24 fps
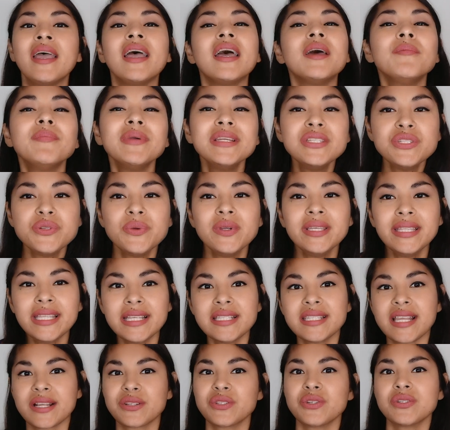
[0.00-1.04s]
And by doing
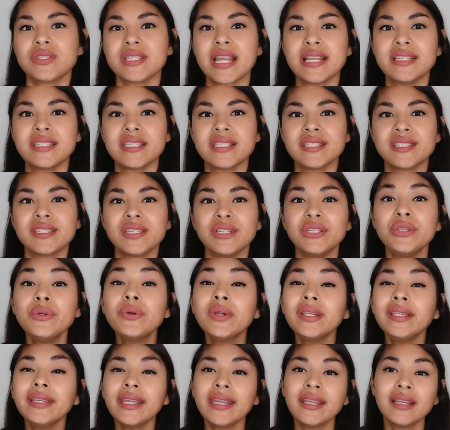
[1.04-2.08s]
these exercises, you
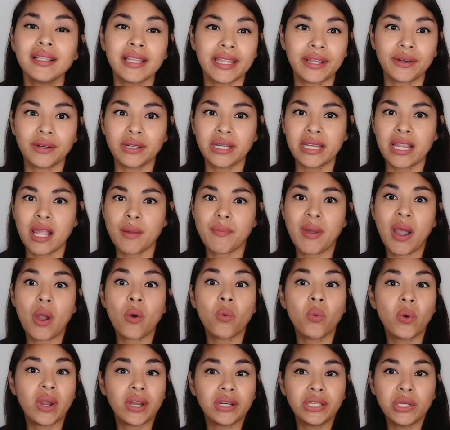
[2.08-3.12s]
can gain clarity
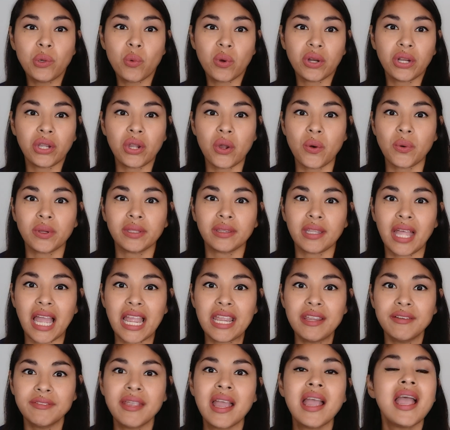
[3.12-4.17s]
about where you want to go in
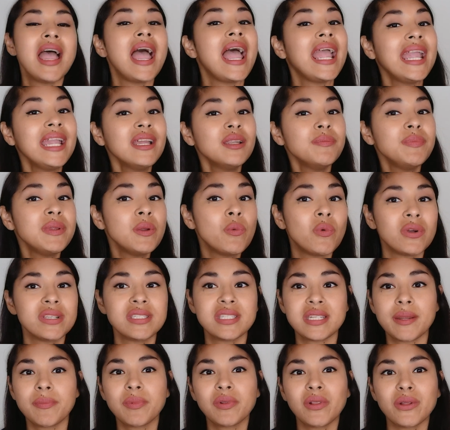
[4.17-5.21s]
life and be one
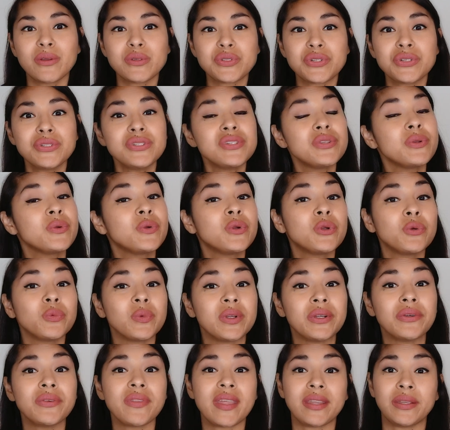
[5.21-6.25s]
step closer to a
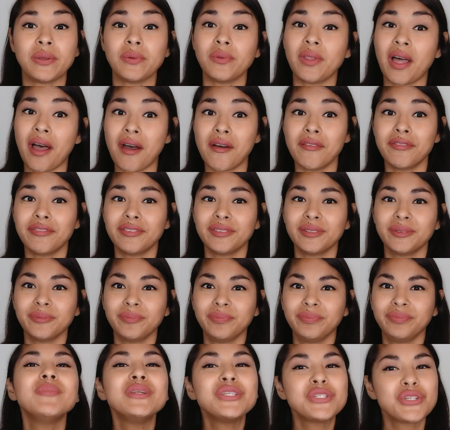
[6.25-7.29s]
career that you love.
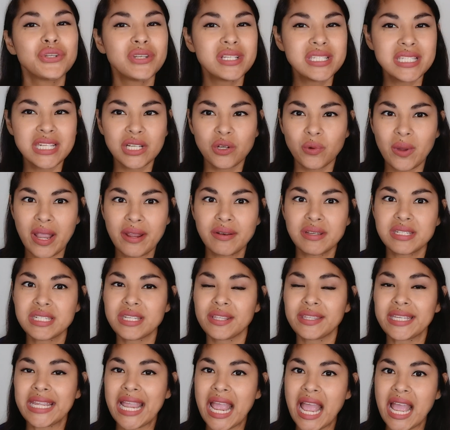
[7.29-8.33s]
Be sure to stick around
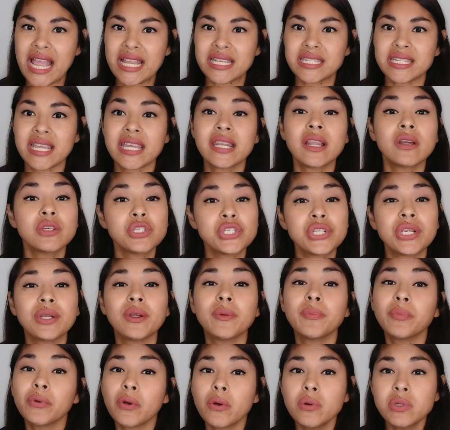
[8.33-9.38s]
until the end, and I'll share
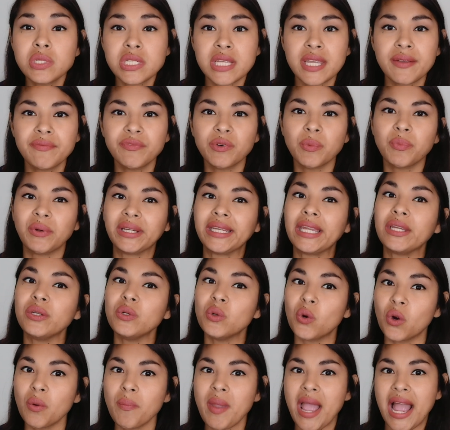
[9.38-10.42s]
a pro tip for bringing
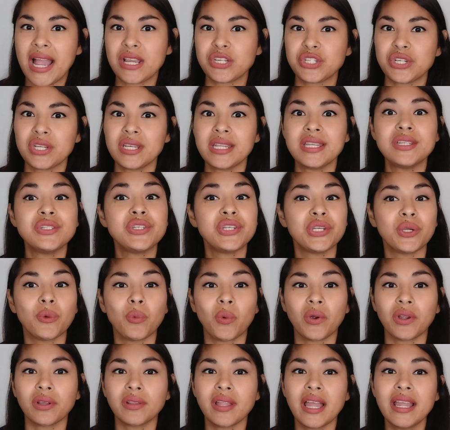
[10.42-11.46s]
your passion into your
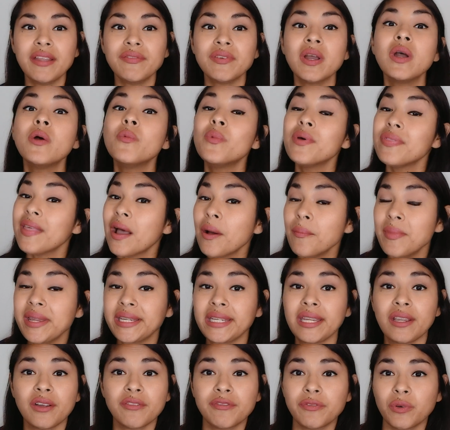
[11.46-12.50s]
work life without
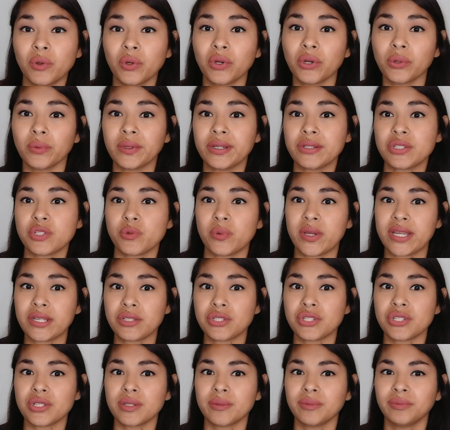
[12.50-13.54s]
making a full career
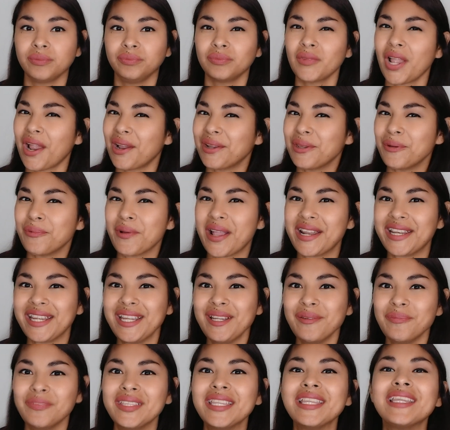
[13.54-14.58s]
switch. Are you
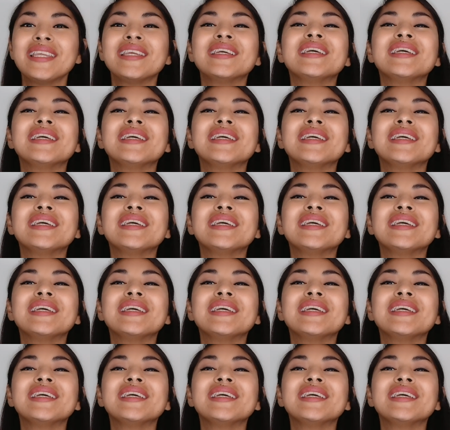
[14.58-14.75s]
ready?